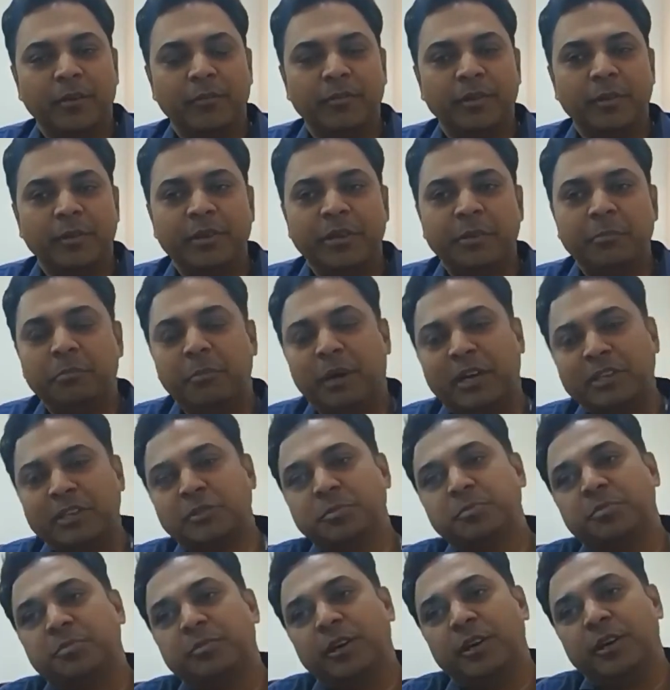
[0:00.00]
with much
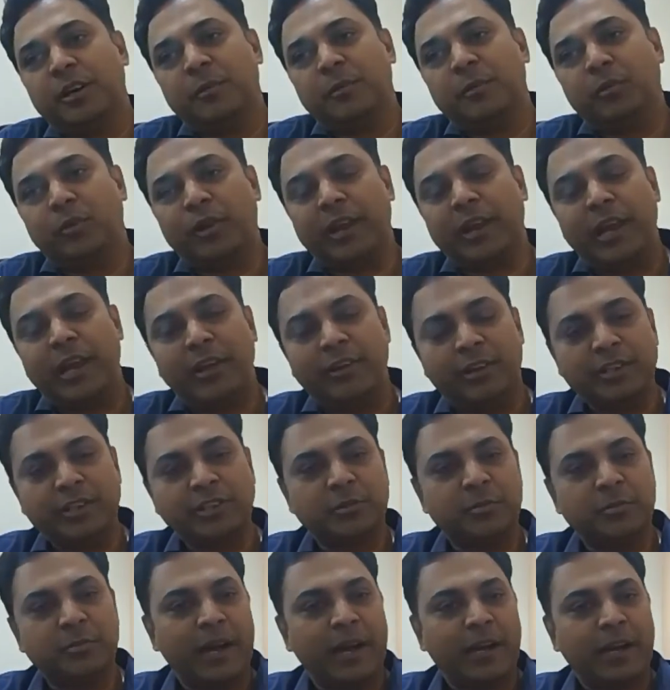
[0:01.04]
more
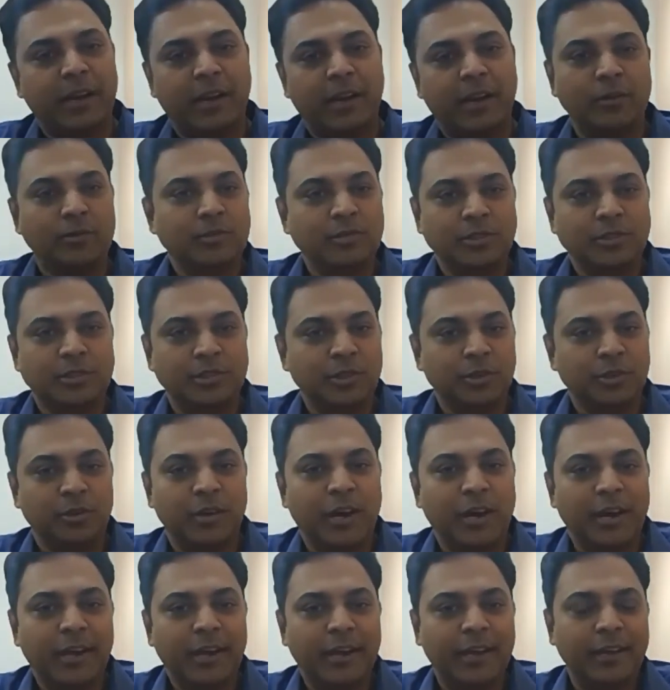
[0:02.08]
enriched backgrounds.
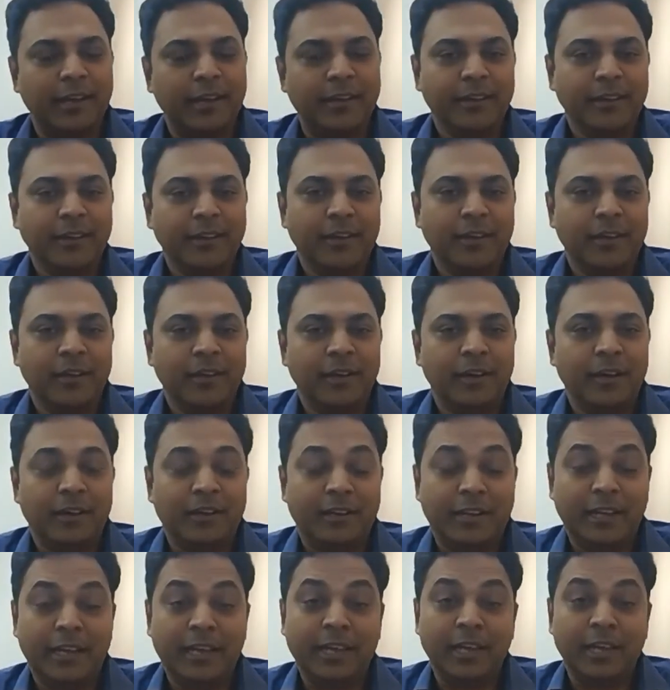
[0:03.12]
I
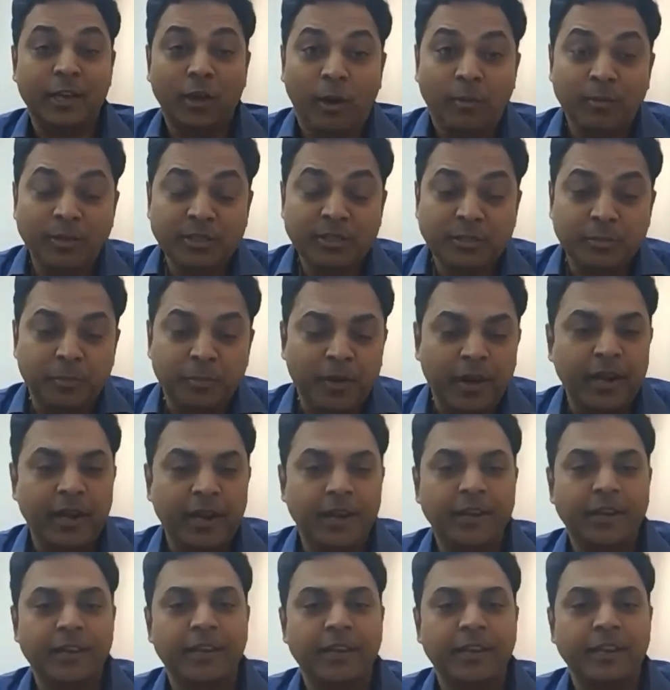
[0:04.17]
take enormous
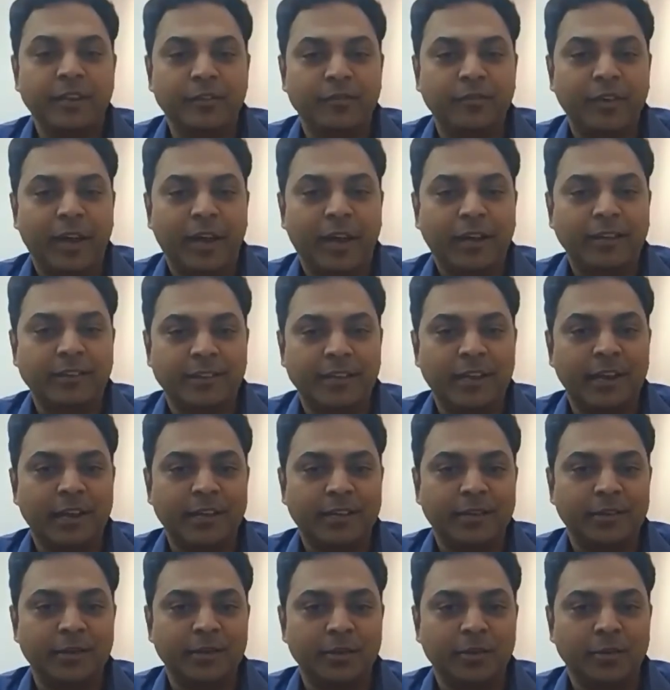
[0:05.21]
pride in the fact
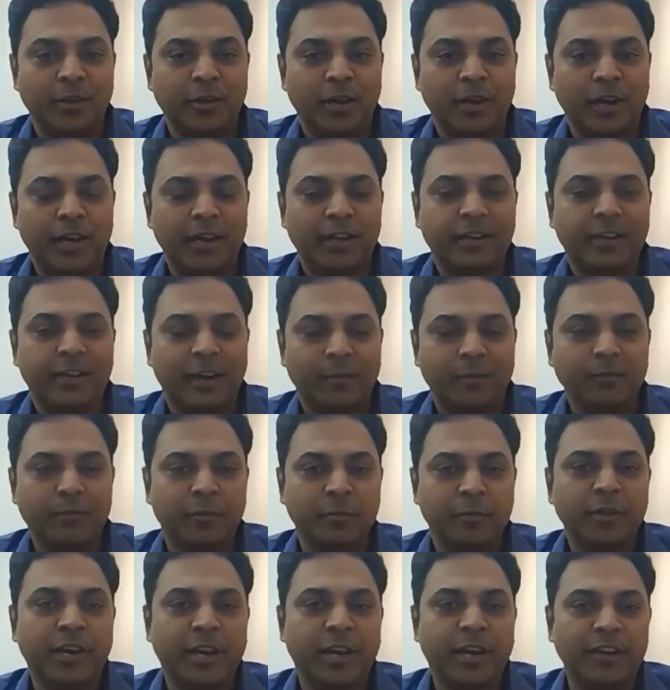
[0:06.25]
that, I come
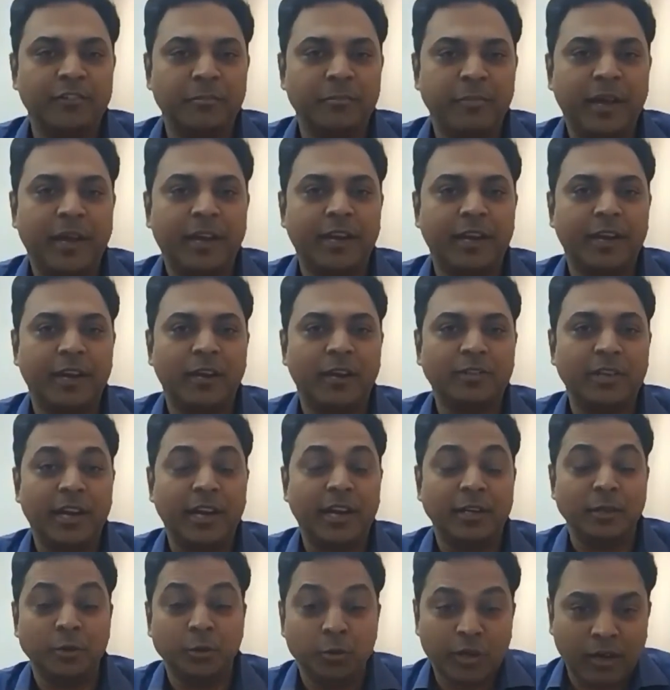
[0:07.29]
from the kind of background that
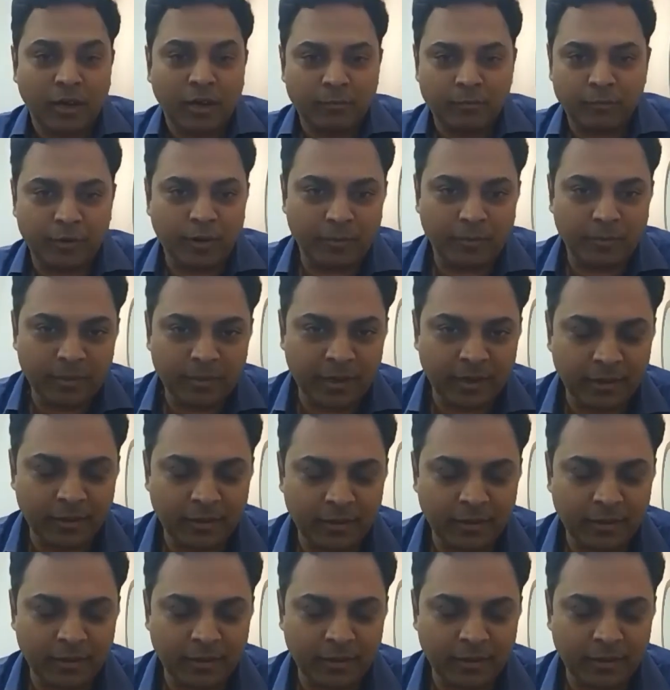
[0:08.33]
I do come from,